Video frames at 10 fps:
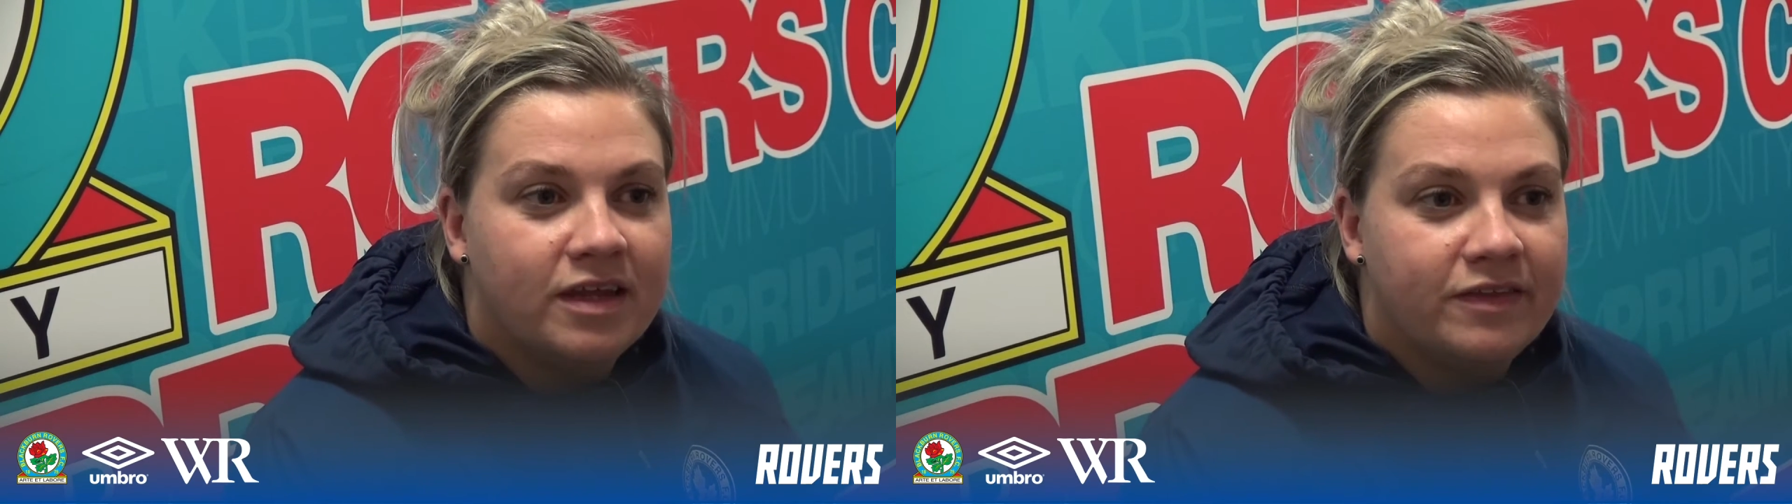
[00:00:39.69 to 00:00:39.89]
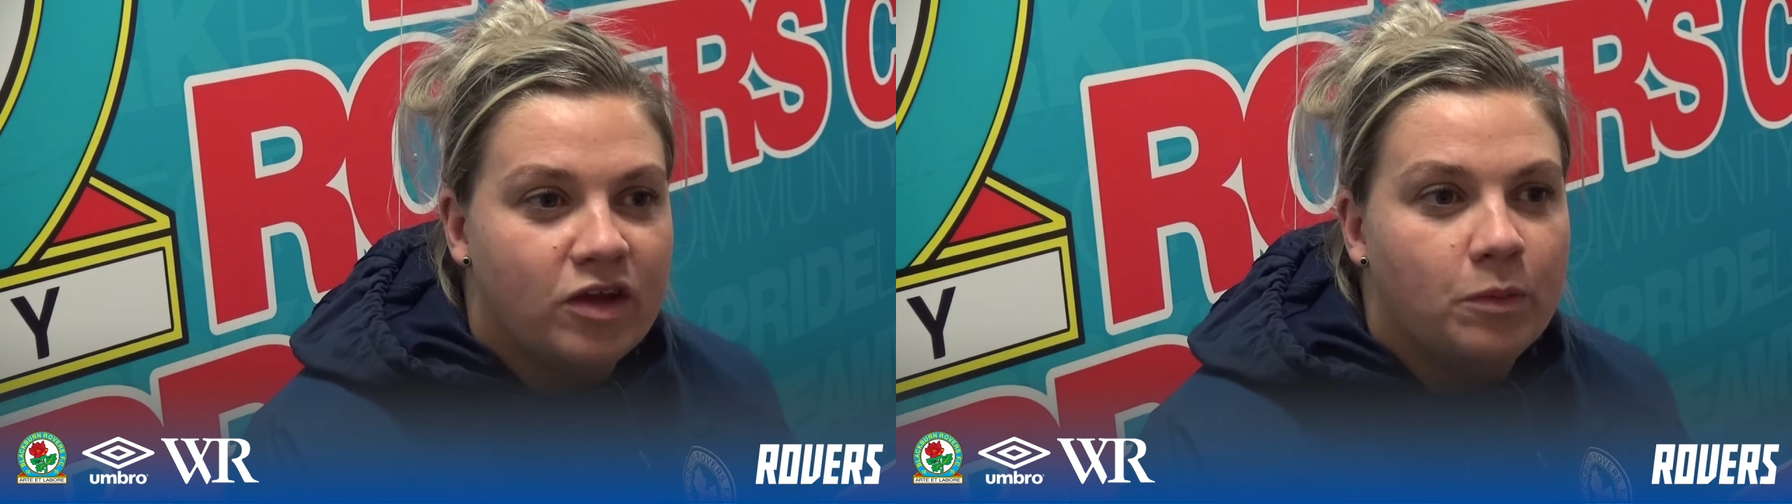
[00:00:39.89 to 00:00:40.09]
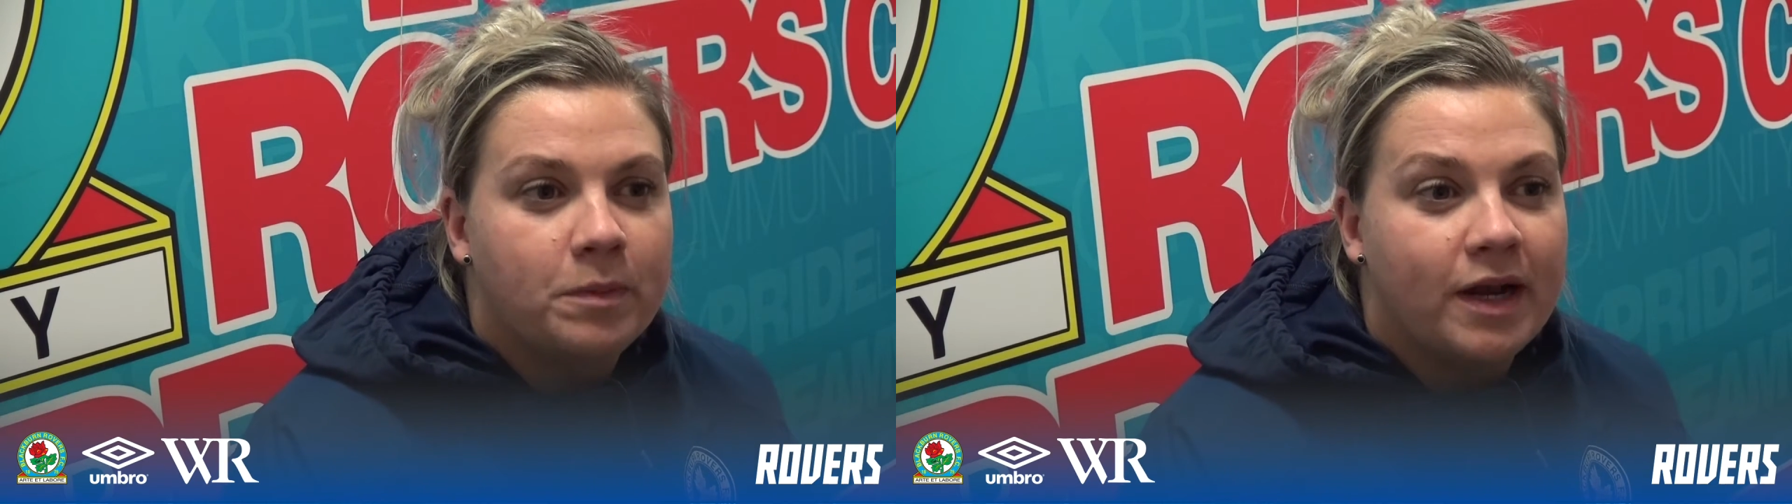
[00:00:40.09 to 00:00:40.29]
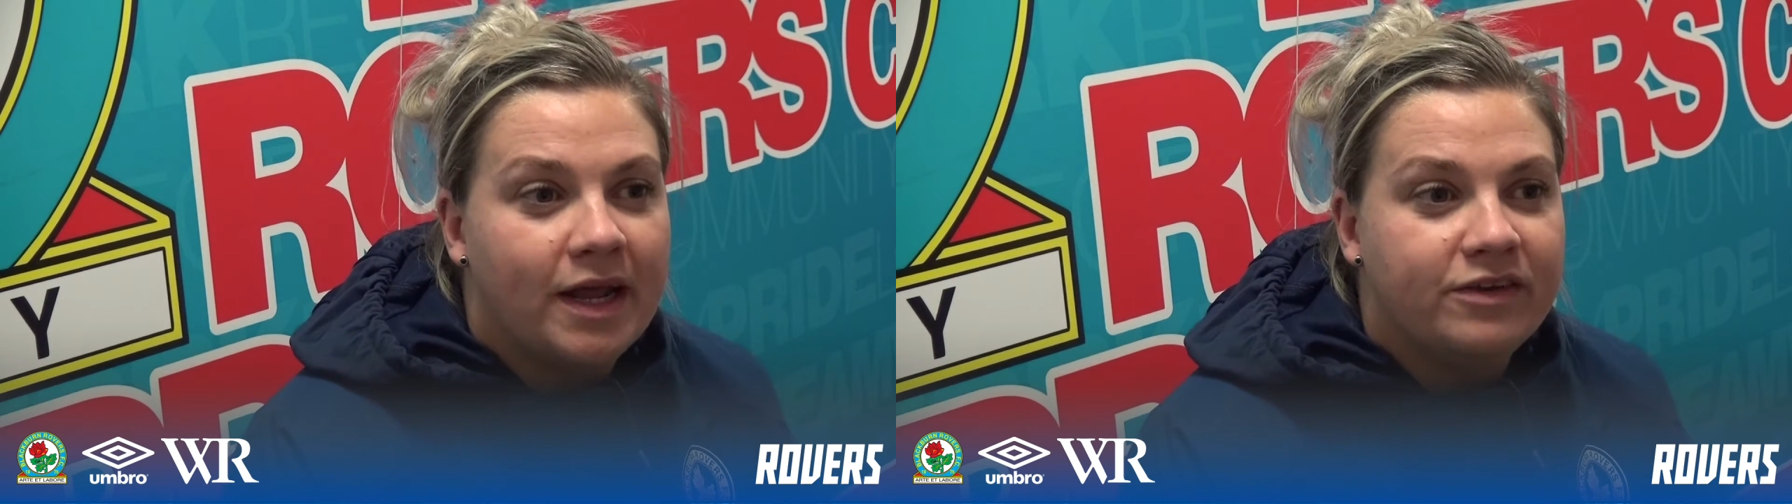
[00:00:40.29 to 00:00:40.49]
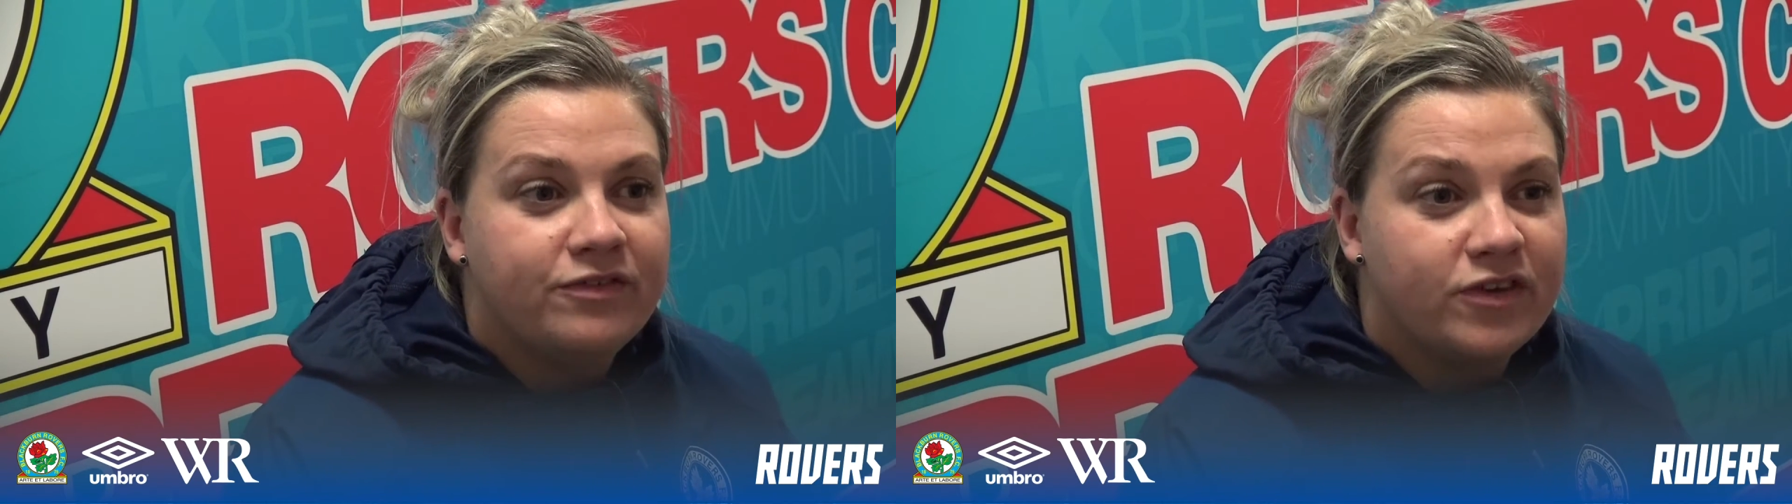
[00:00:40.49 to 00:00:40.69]
and the open
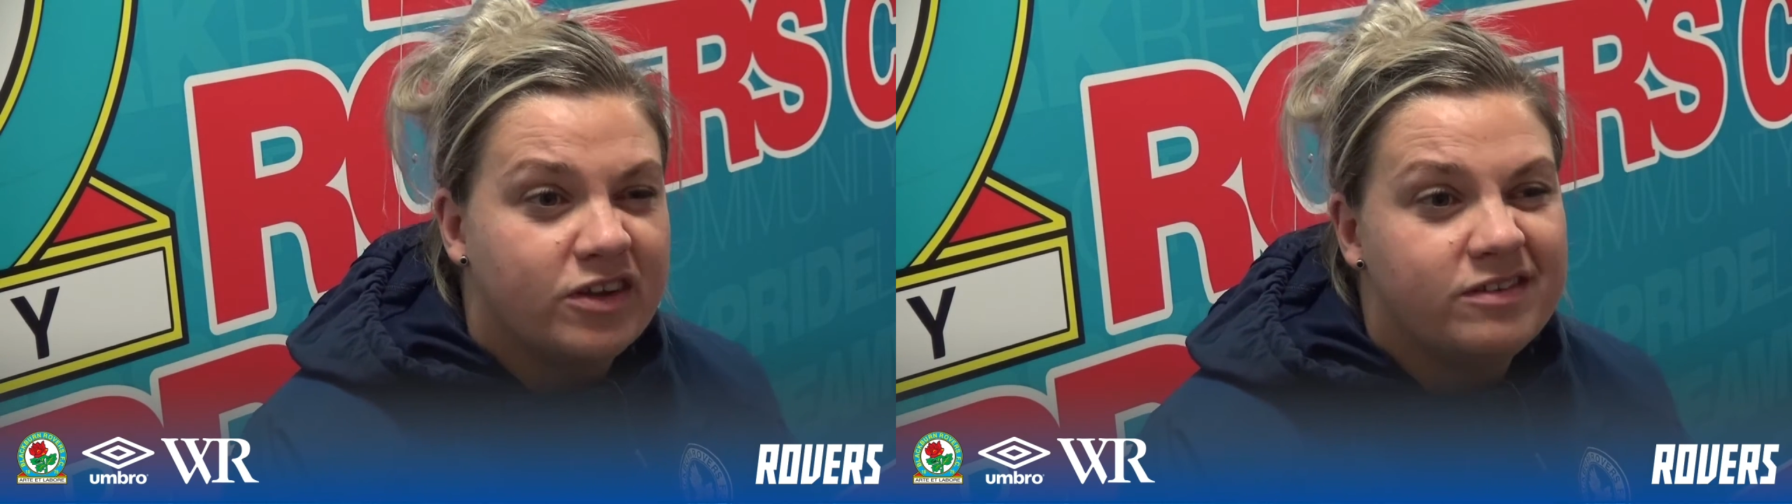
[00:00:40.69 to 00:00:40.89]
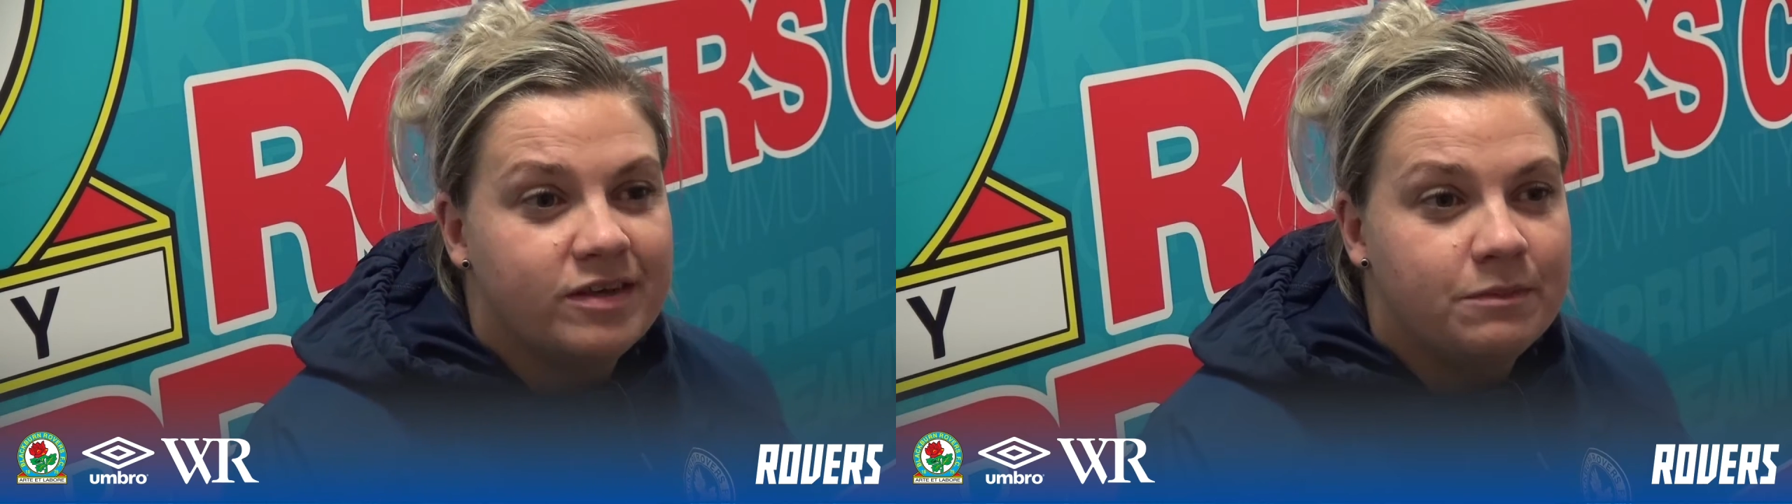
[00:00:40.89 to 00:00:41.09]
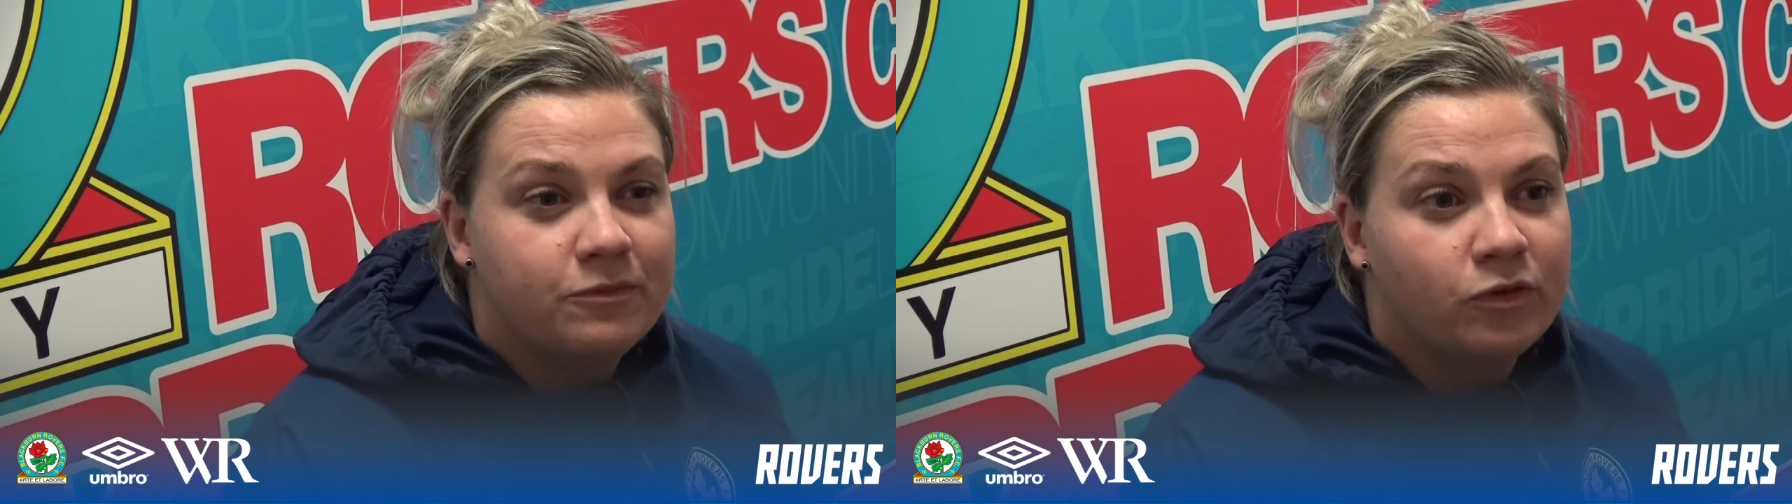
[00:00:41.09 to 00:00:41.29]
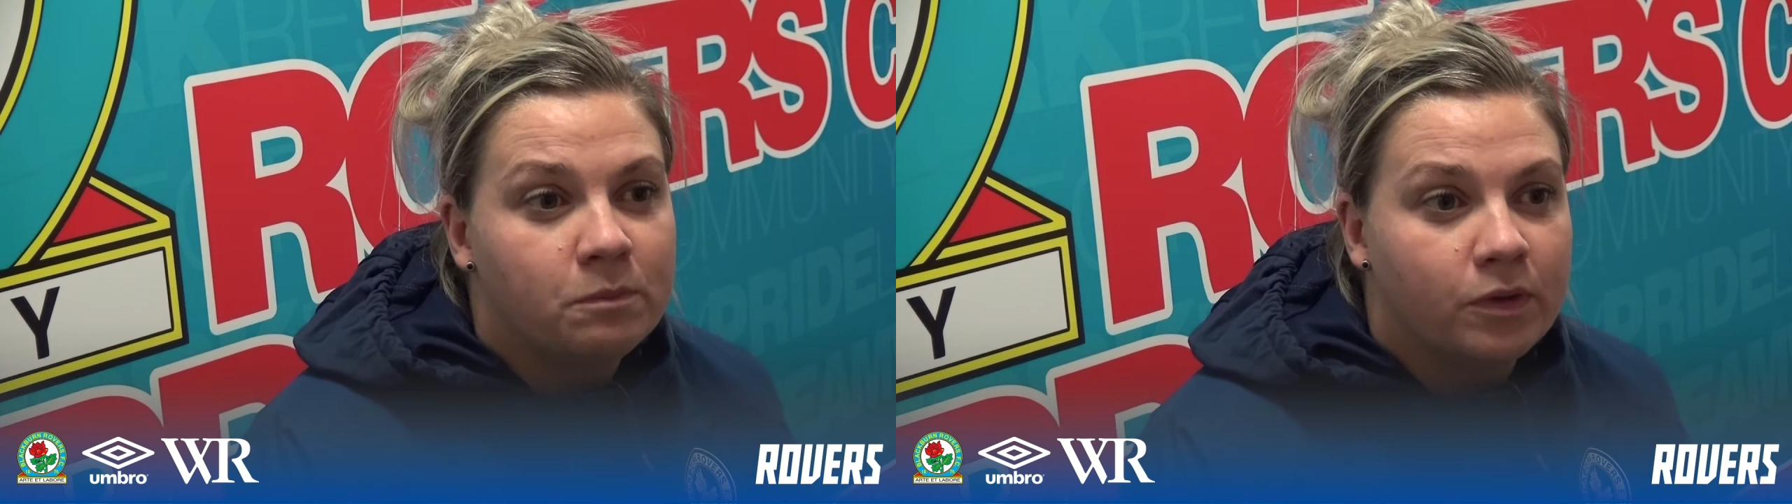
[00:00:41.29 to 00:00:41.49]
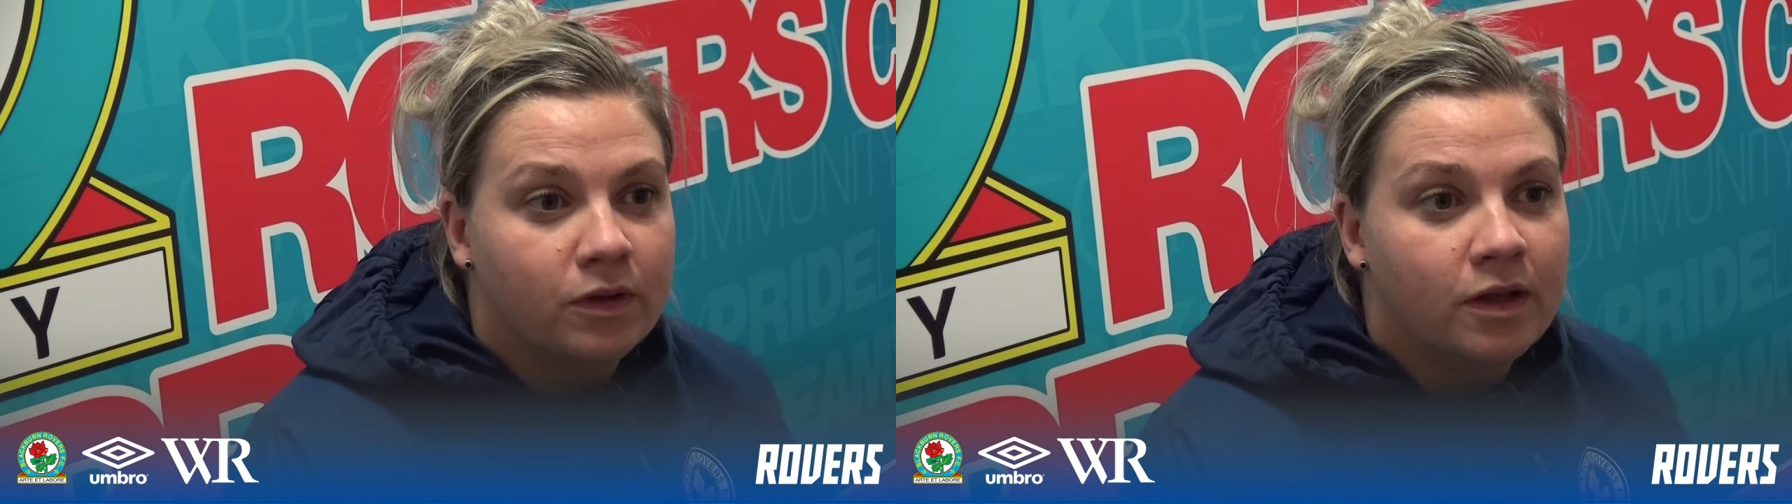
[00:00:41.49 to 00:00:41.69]
age first team
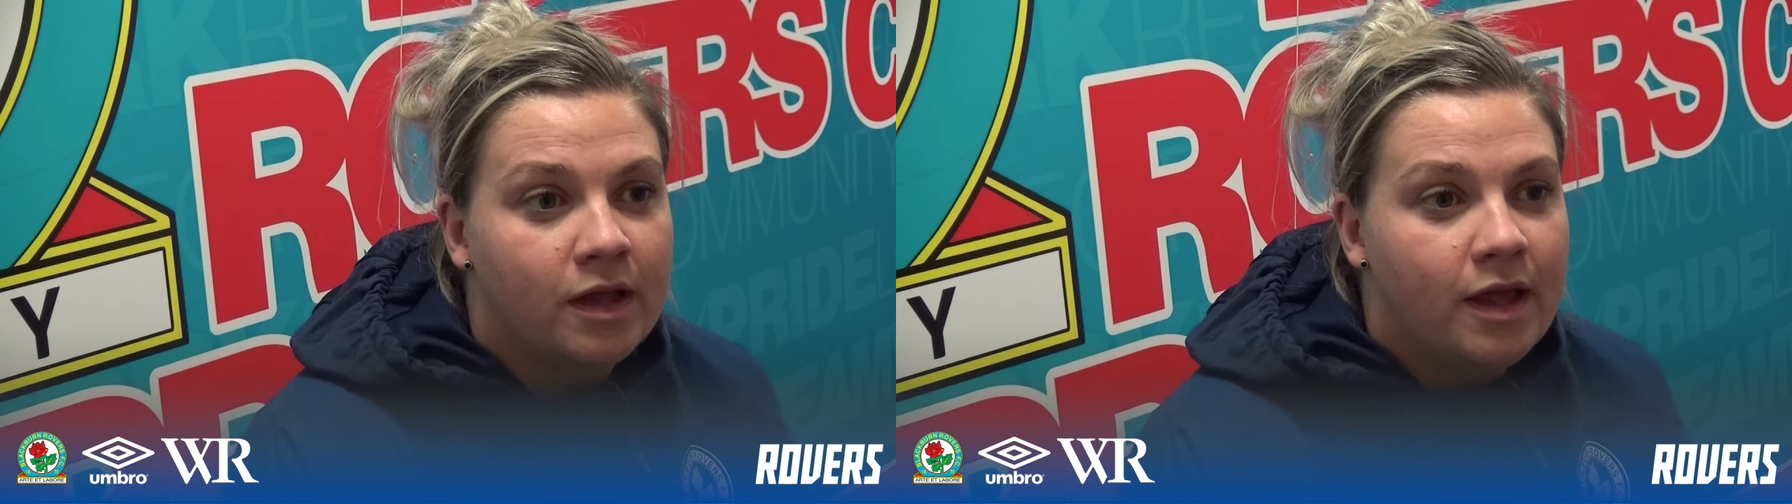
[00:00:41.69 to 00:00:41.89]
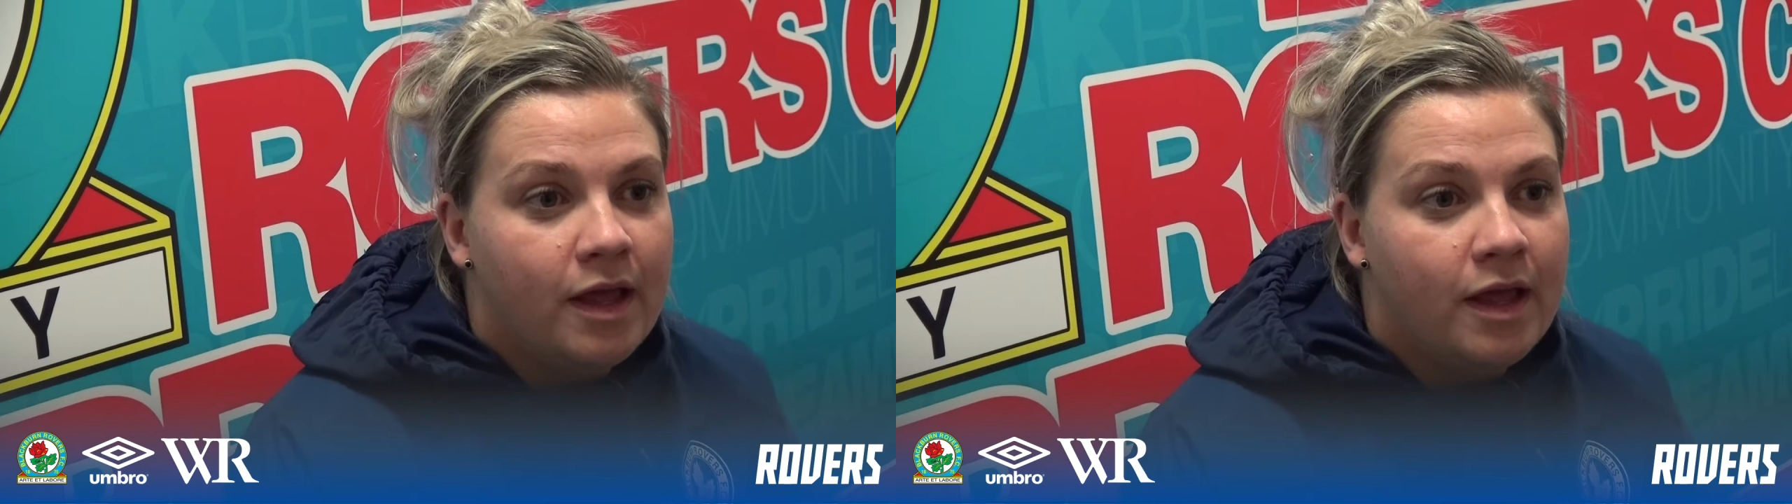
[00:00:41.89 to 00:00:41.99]
football.